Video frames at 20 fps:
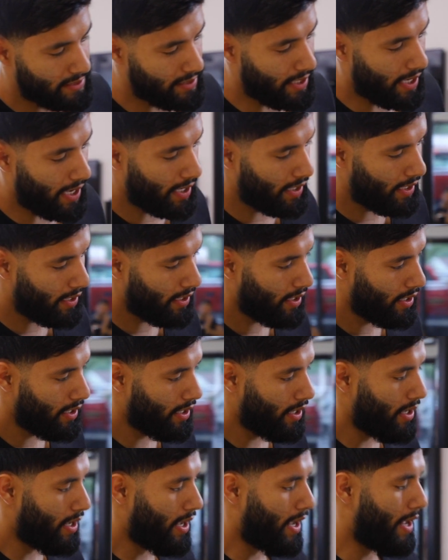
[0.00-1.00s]
side,
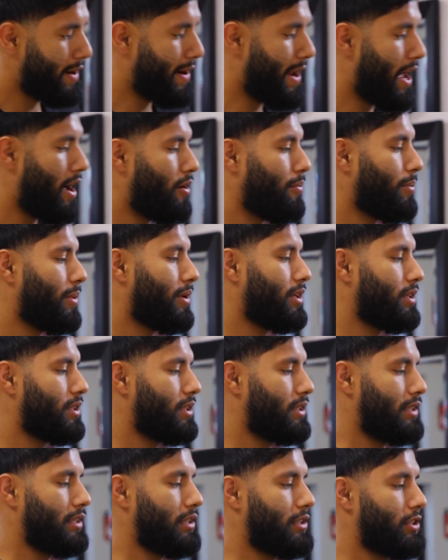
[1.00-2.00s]
and now I'm going to
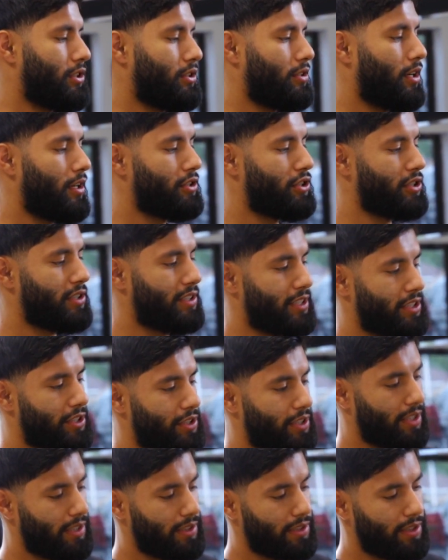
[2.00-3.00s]
start
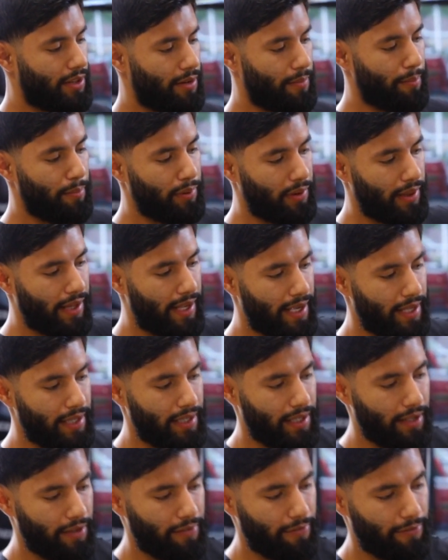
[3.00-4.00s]
transitioning the
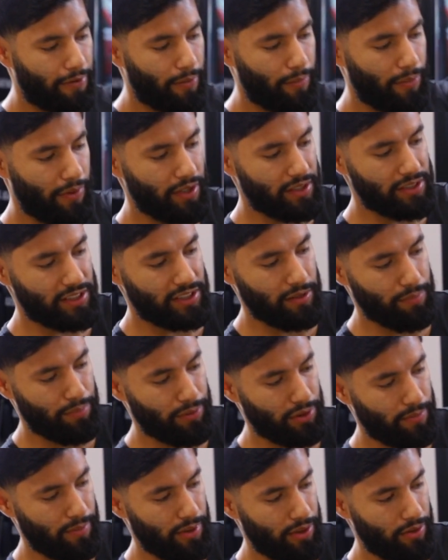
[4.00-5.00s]
blend from the
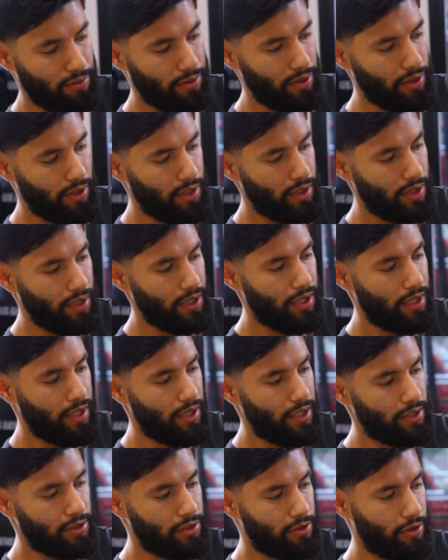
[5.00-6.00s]
occipital bone
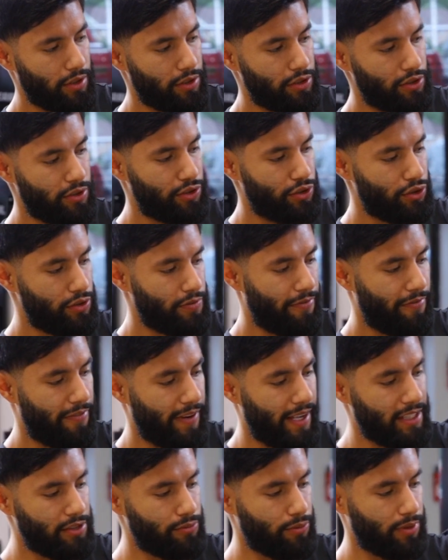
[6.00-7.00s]
so it
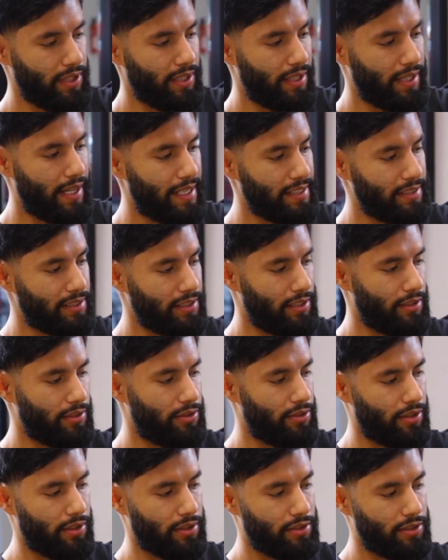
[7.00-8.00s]
fades really nicely
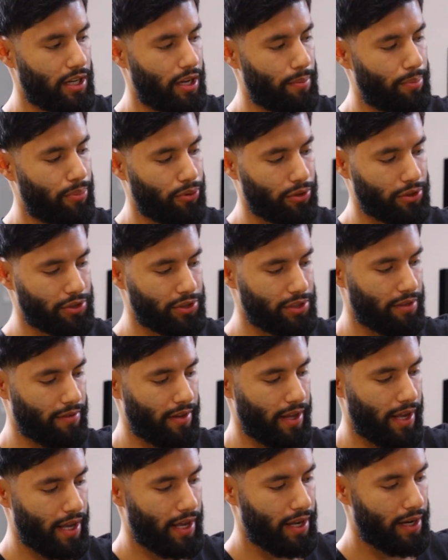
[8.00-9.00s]
into the top portion of
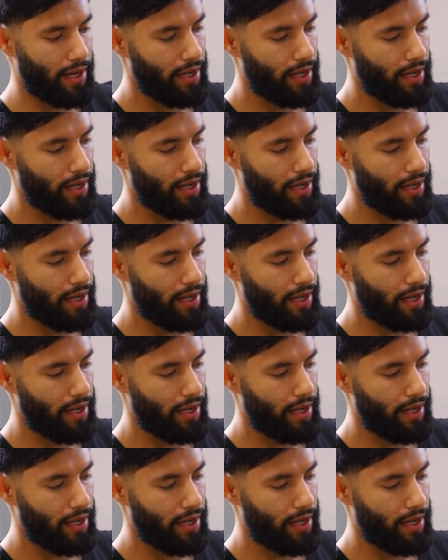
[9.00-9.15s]
the head.